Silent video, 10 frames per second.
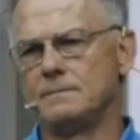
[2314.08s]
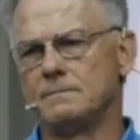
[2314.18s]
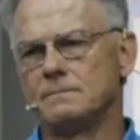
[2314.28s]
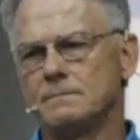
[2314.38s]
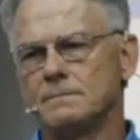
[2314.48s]

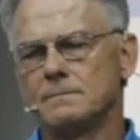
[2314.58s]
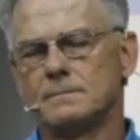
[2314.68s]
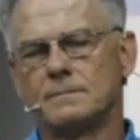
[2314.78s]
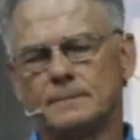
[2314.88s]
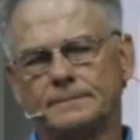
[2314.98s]

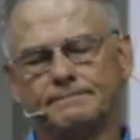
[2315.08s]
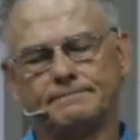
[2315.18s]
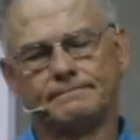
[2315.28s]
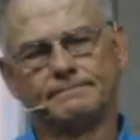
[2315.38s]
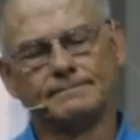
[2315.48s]

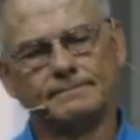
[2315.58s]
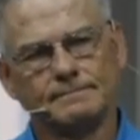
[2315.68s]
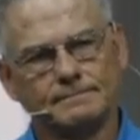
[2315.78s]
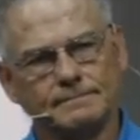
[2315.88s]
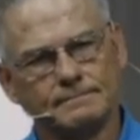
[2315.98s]

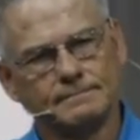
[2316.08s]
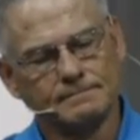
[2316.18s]
(no one is talking)